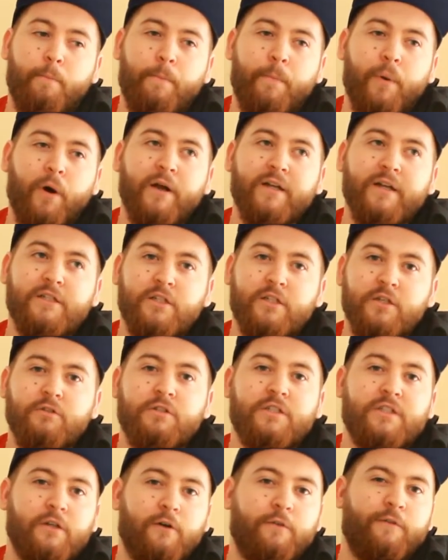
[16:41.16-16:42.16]
But I do
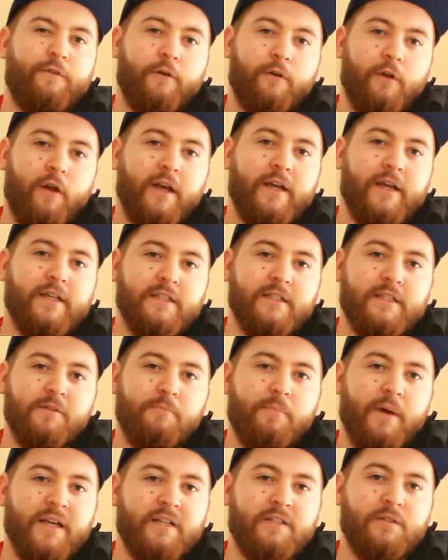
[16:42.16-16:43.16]
still feel like it's the
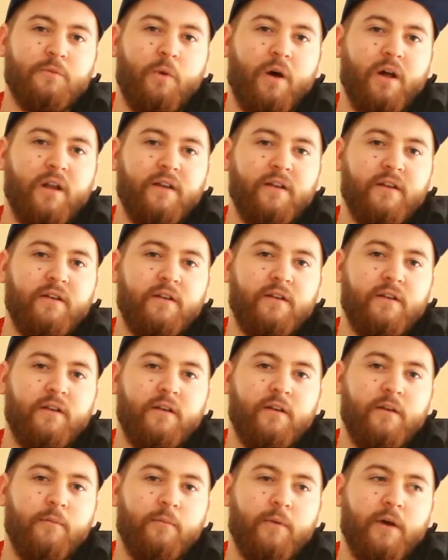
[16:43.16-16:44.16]
best one,
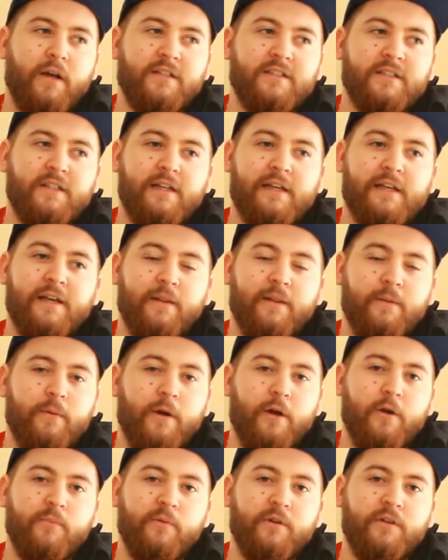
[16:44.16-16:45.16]
personally, at the
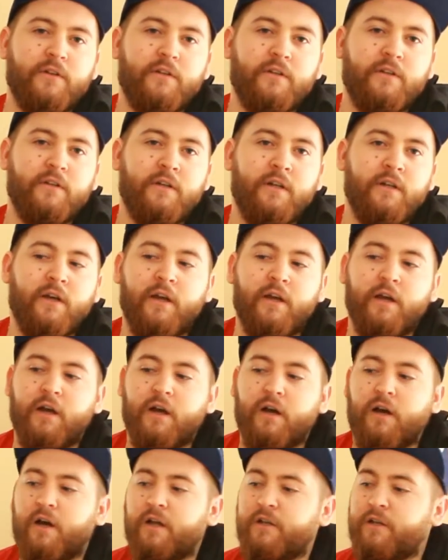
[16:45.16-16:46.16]
moment.
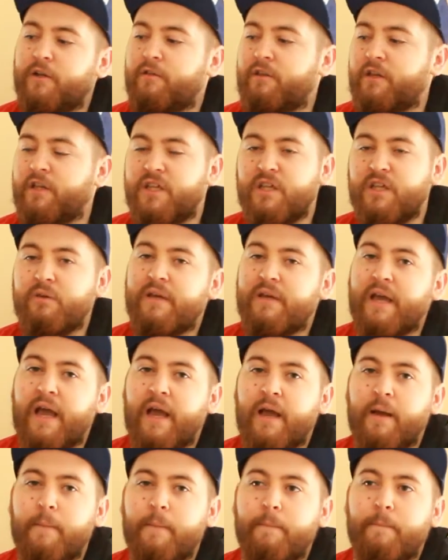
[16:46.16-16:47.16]
I do think you
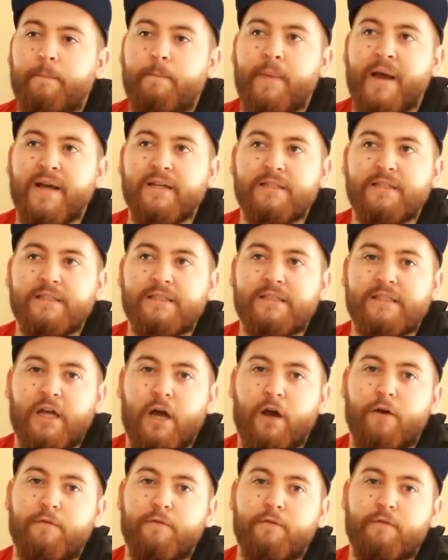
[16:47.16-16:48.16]
get better
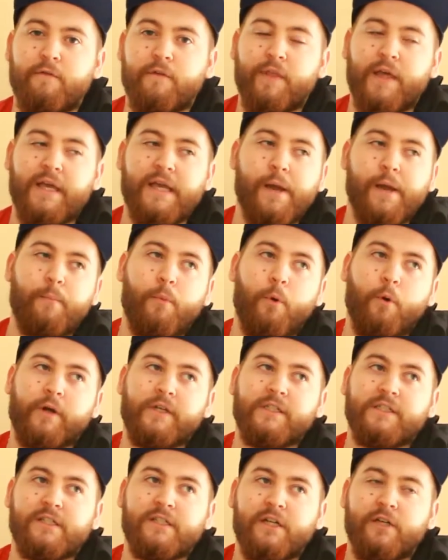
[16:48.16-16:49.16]
stuff and they get more
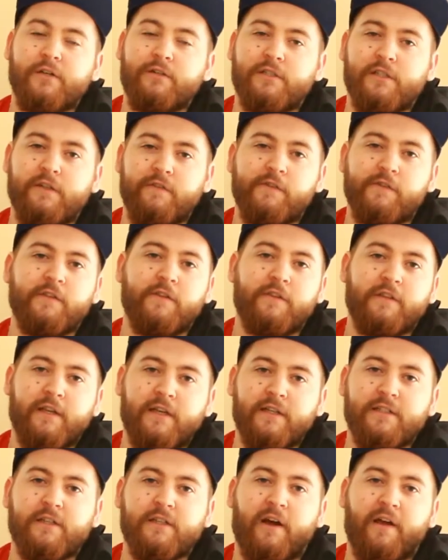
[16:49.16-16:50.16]
exclusives and
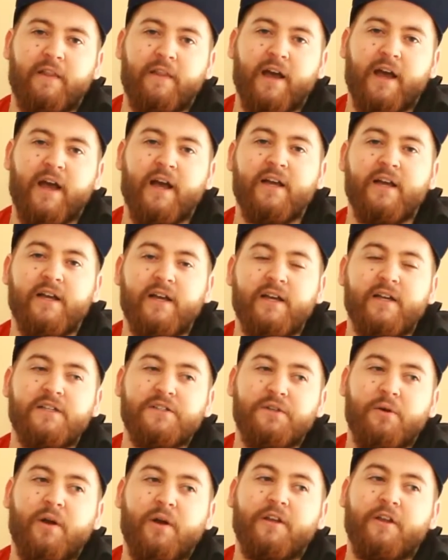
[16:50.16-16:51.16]
things like that.
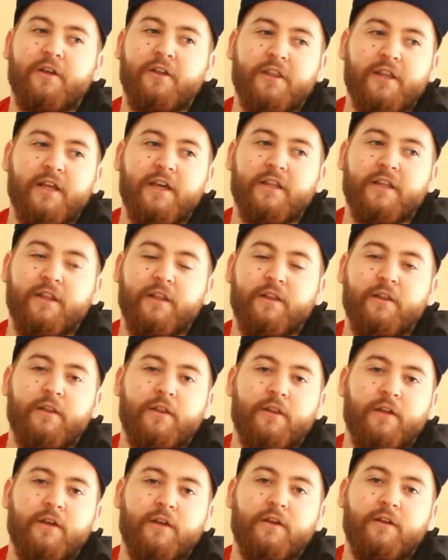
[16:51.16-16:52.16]
So I do think that
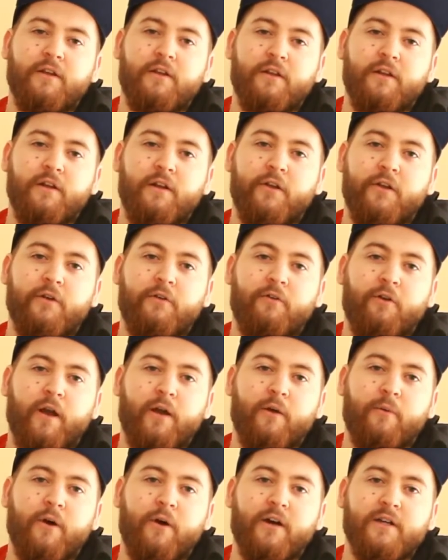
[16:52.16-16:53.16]
the Loot
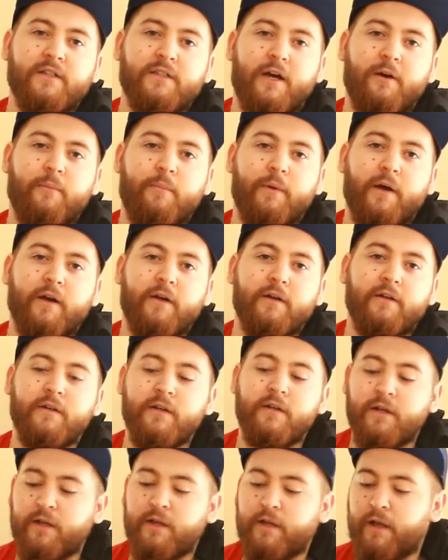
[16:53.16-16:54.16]
Crate works out
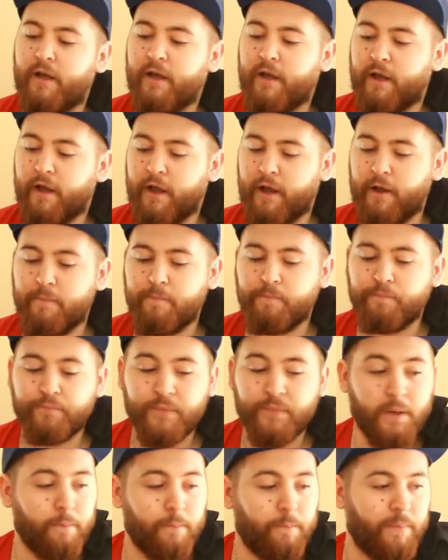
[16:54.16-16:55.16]
better.
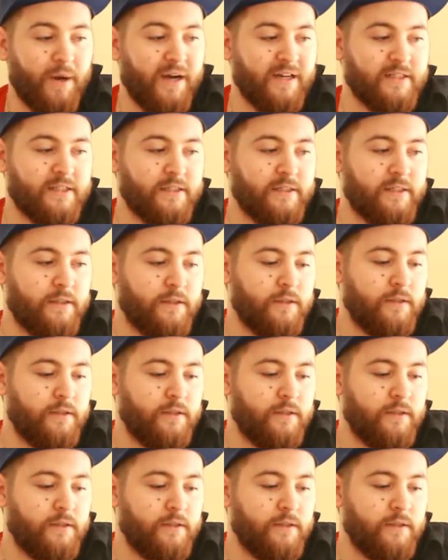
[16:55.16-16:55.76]
But